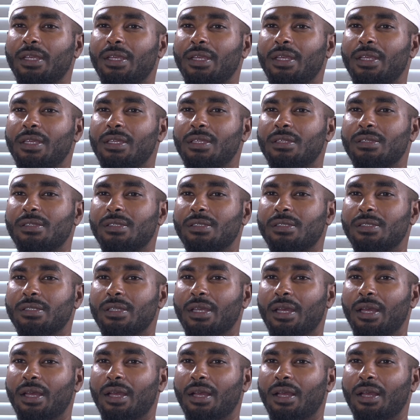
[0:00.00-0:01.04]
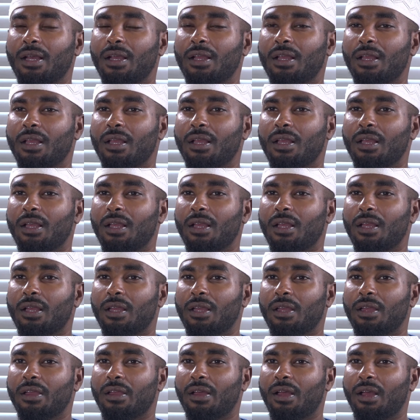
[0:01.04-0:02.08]
his uh,
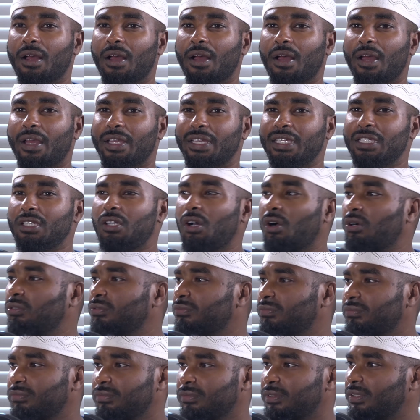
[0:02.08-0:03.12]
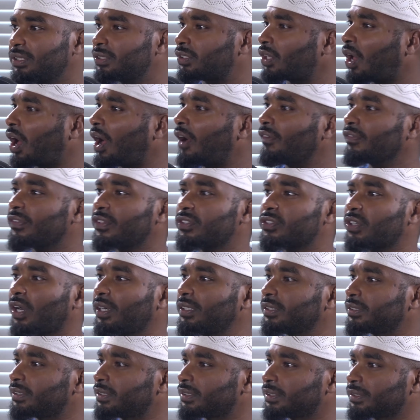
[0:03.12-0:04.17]
uh, ego is off the
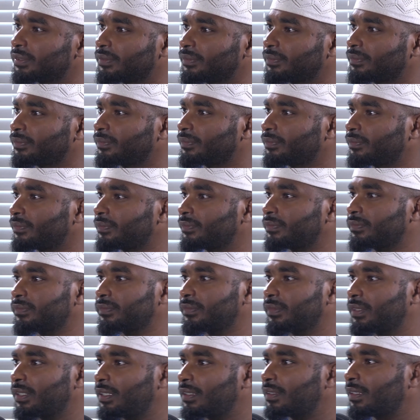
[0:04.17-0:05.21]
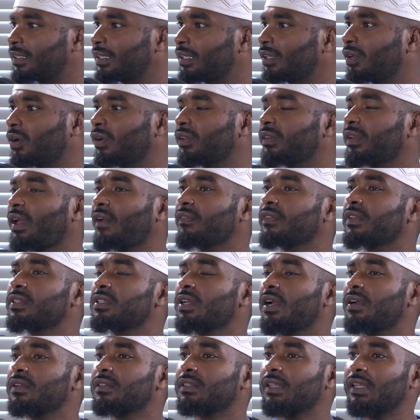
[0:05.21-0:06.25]
charts. Okay. His ego is off the
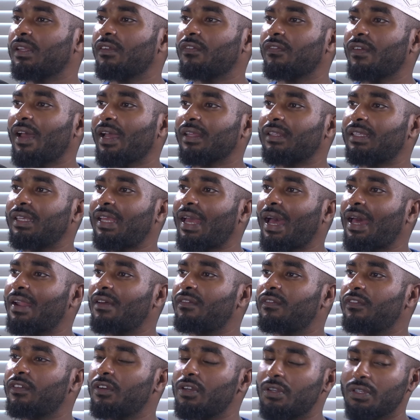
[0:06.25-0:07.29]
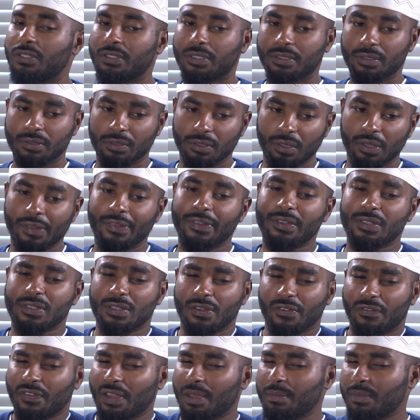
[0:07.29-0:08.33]
charts. And in fact, he had a verse, and this is
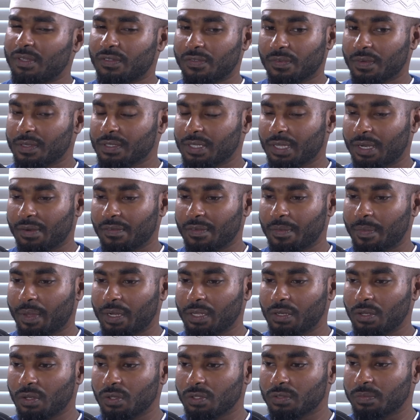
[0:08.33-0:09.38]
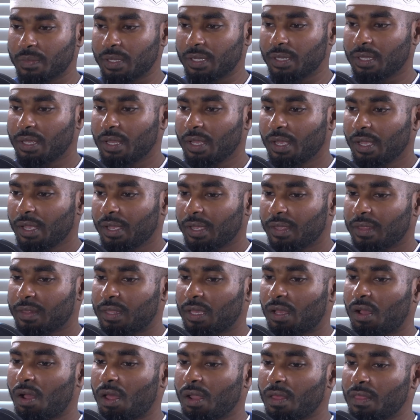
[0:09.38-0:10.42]
the famous verse that everybody knows, but
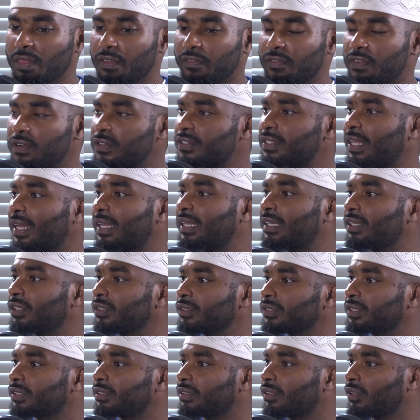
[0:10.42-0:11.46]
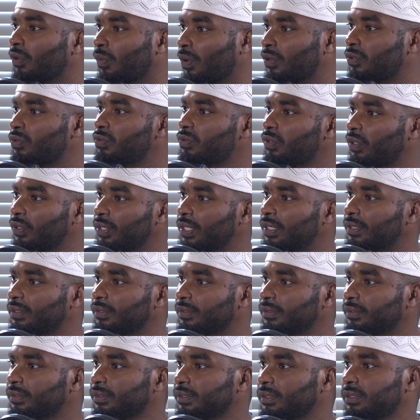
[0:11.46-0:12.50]
they call it the verse that killed the one who wrote it.
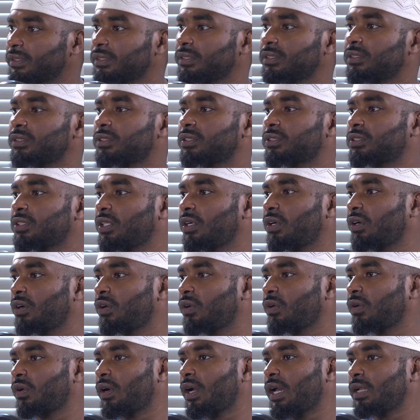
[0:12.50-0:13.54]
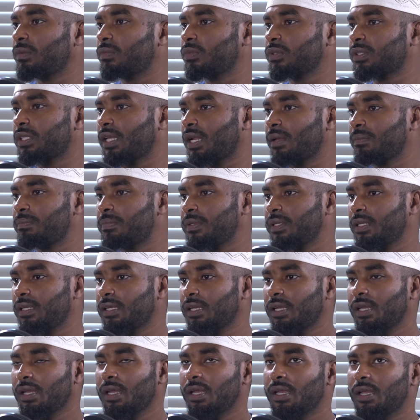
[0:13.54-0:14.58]
So Al Mutanabbi,
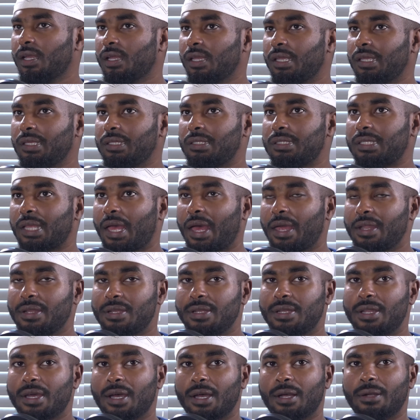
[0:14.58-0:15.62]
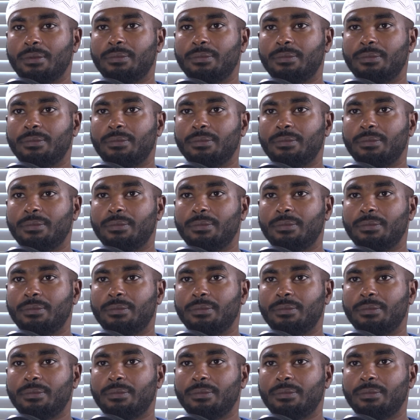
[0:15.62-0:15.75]
mm-hmm. he said- Al